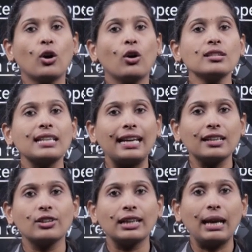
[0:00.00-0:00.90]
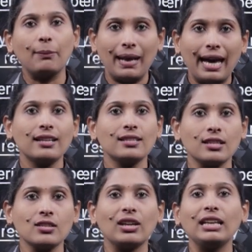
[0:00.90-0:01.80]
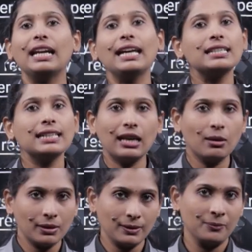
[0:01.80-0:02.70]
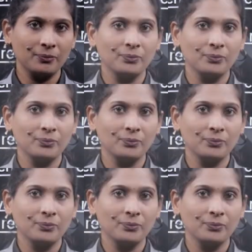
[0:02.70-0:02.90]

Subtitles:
those electrical appliances, we need a heating element.